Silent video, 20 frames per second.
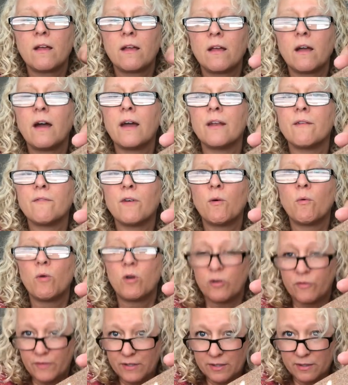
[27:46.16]
kind of a
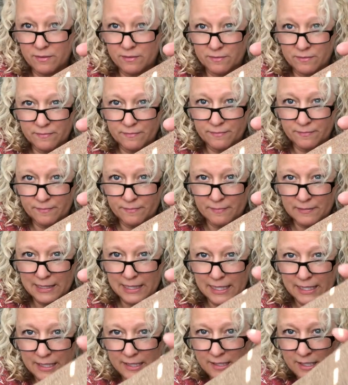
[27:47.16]
woven
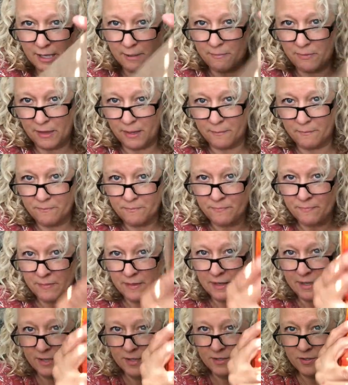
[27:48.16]
linen type thing.
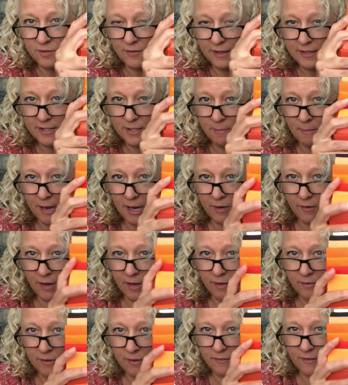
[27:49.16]
So that's the
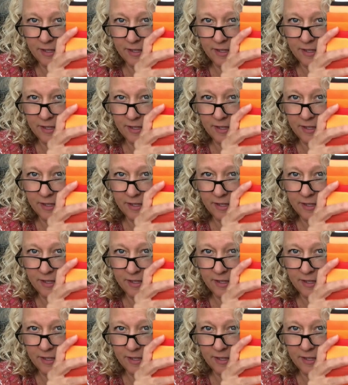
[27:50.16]
background. And